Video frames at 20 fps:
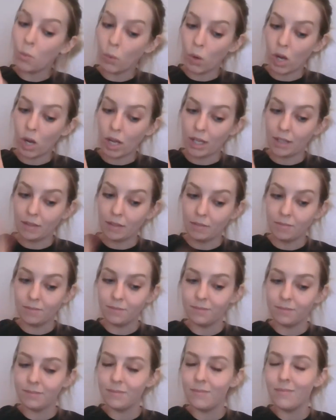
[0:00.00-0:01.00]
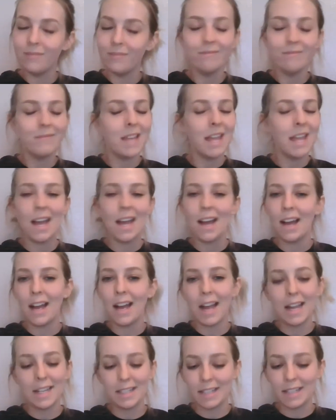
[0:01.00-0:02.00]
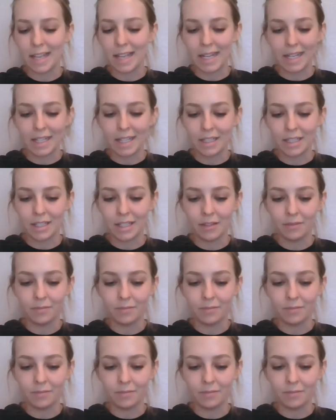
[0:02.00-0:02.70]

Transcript: one. I can't.